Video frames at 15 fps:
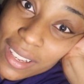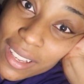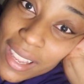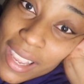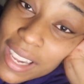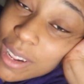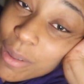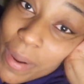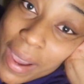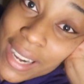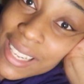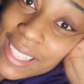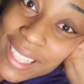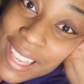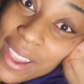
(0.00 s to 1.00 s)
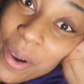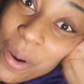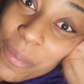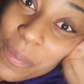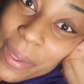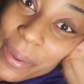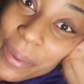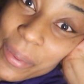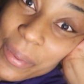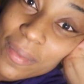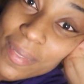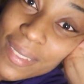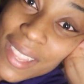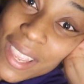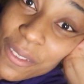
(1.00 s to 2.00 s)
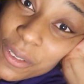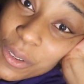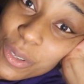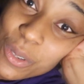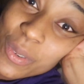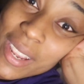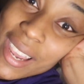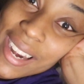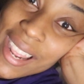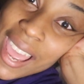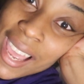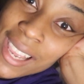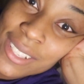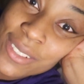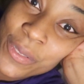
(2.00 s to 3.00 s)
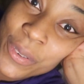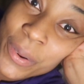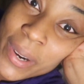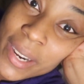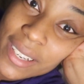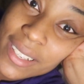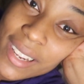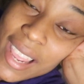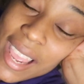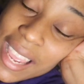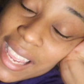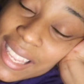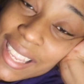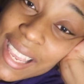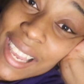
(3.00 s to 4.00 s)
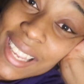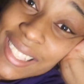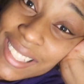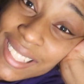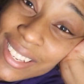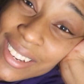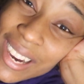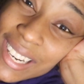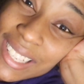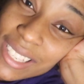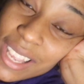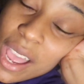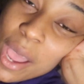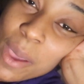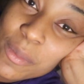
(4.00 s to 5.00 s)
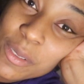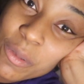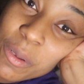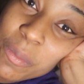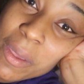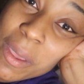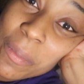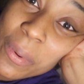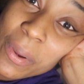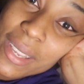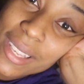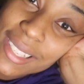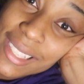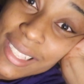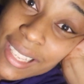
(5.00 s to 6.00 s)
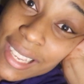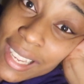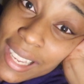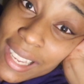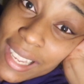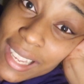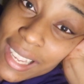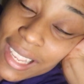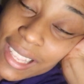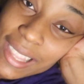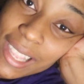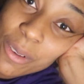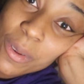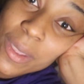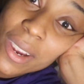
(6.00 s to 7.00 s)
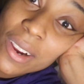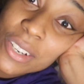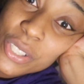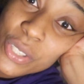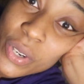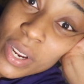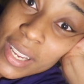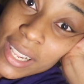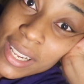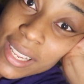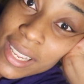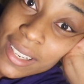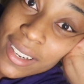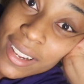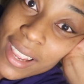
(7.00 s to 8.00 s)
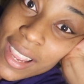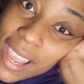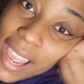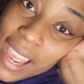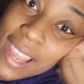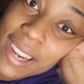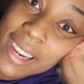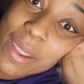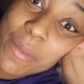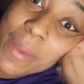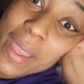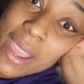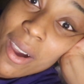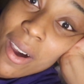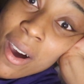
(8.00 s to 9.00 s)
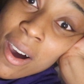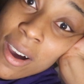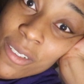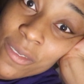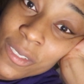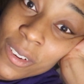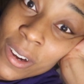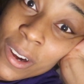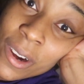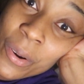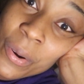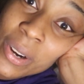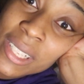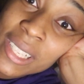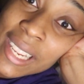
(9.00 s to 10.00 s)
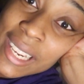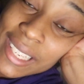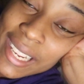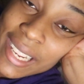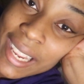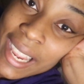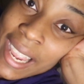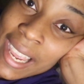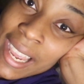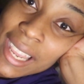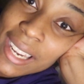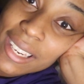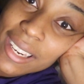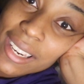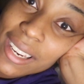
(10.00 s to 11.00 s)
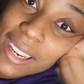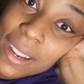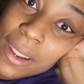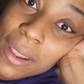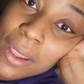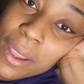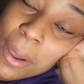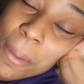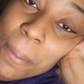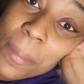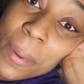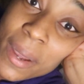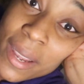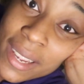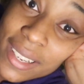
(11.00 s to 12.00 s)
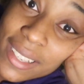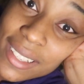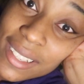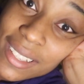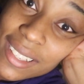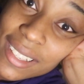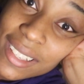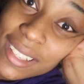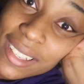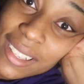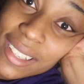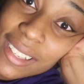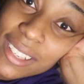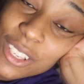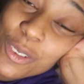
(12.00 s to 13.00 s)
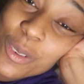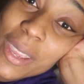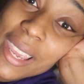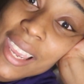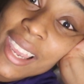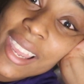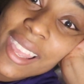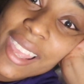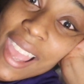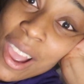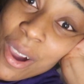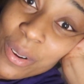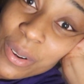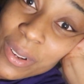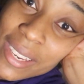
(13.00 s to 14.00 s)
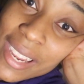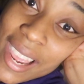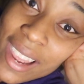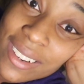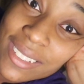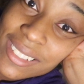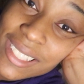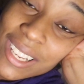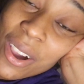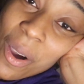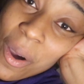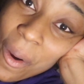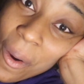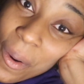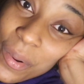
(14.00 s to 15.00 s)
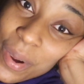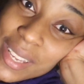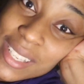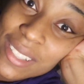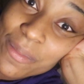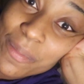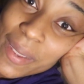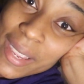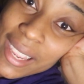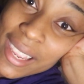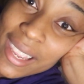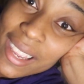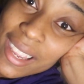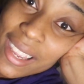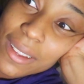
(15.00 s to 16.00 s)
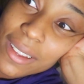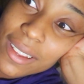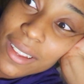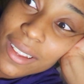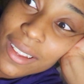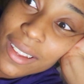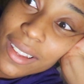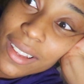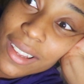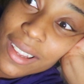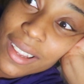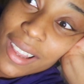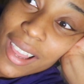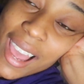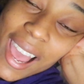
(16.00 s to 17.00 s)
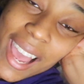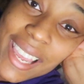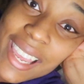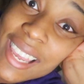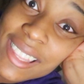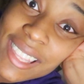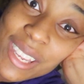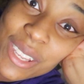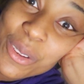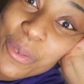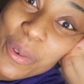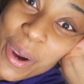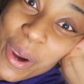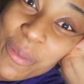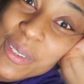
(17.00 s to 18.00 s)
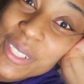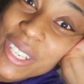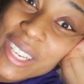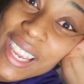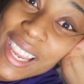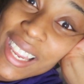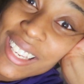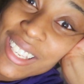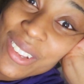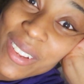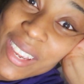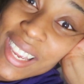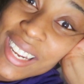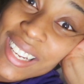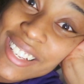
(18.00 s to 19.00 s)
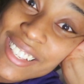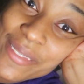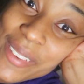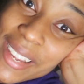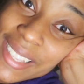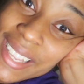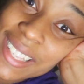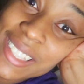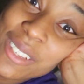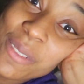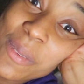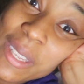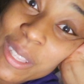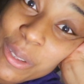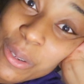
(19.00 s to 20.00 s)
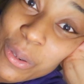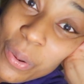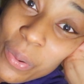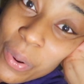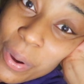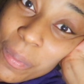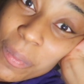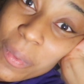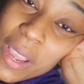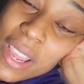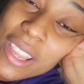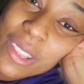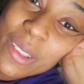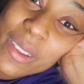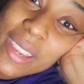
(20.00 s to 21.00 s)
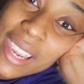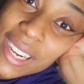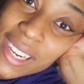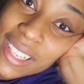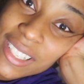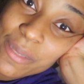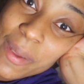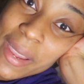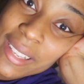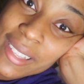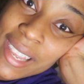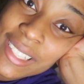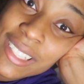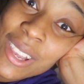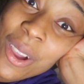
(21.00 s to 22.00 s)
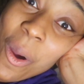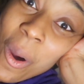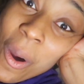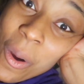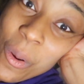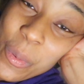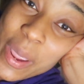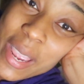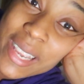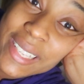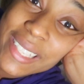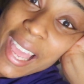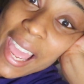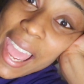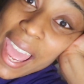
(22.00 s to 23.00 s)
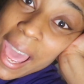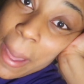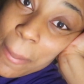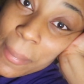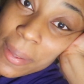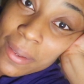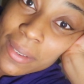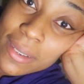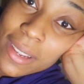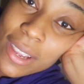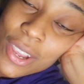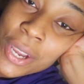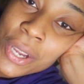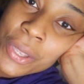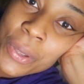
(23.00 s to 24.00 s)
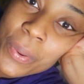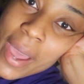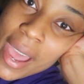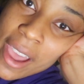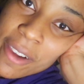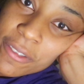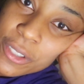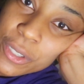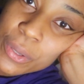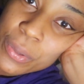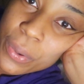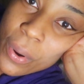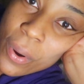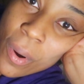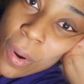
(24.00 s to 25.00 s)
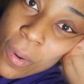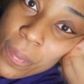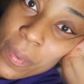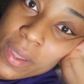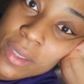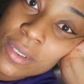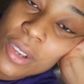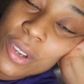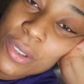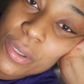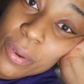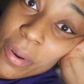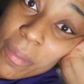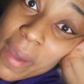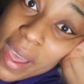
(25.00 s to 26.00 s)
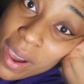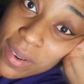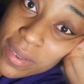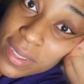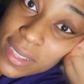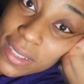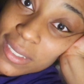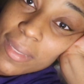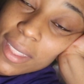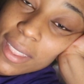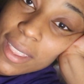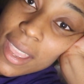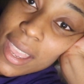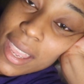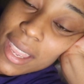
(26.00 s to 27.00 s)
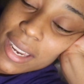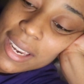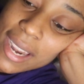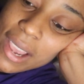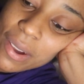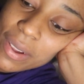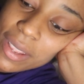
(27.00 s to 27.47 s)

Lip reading: anybody to help you if you do not ask for it. Yes, there are times when people can see that we are struggling and they may offer or lend a hand, but you can't count on that to always be, I can't think of the word, but you can't expect that to be the norm. You can't expect that to always happen. You have to open your mouth. Now,